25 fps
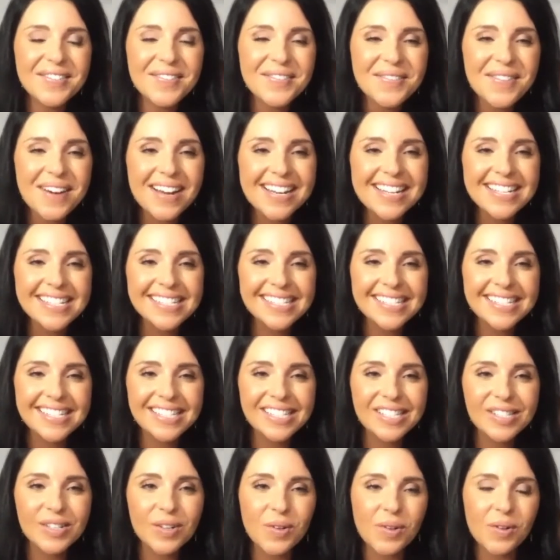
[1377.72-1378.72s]
is the
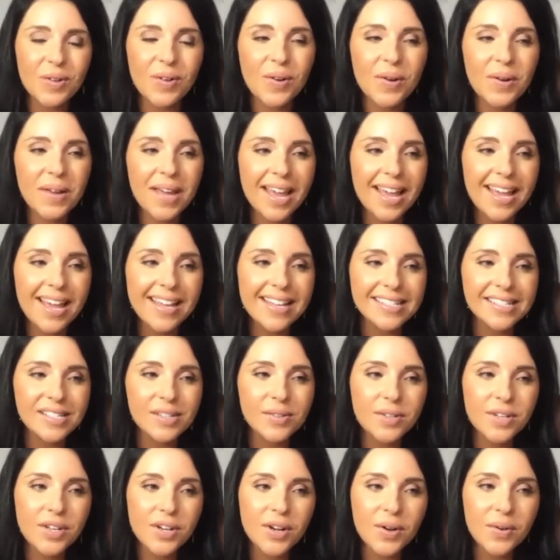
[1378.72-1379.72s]
soul? Okay, so,
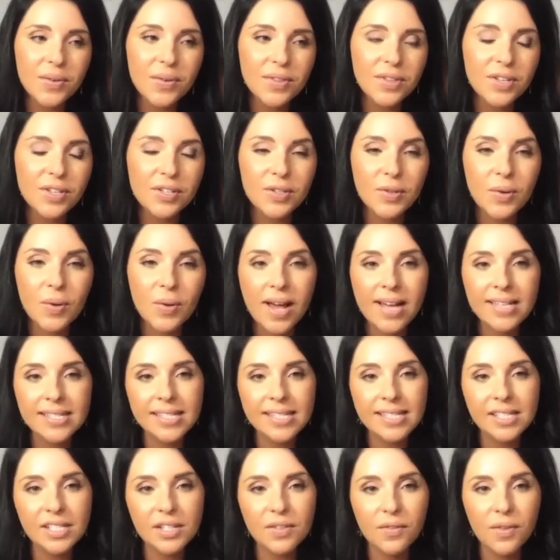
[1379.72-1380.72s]
you know, the soul
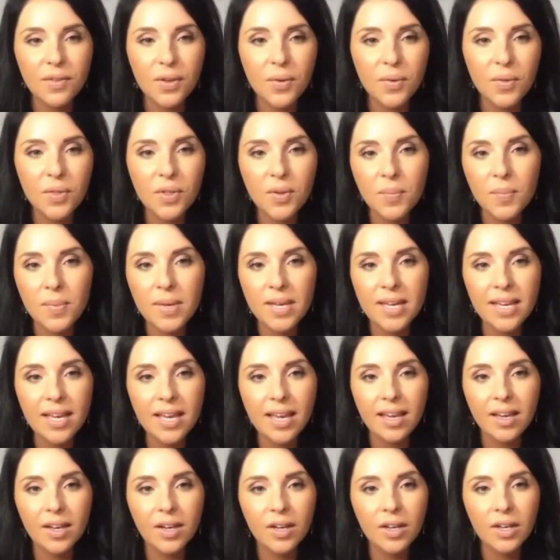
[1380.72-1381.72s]
essence of you, the
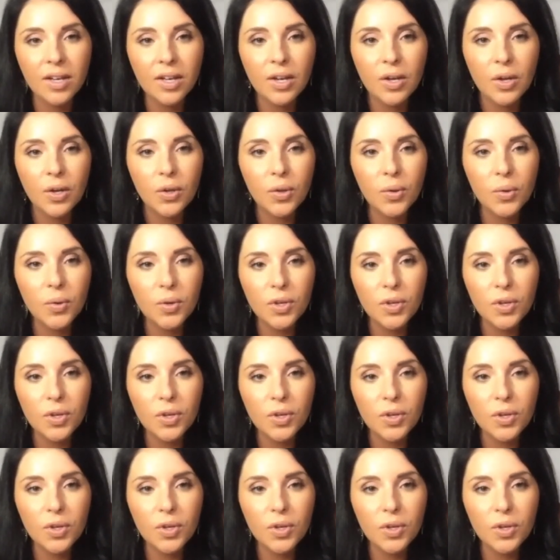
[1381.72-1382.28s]
being, who you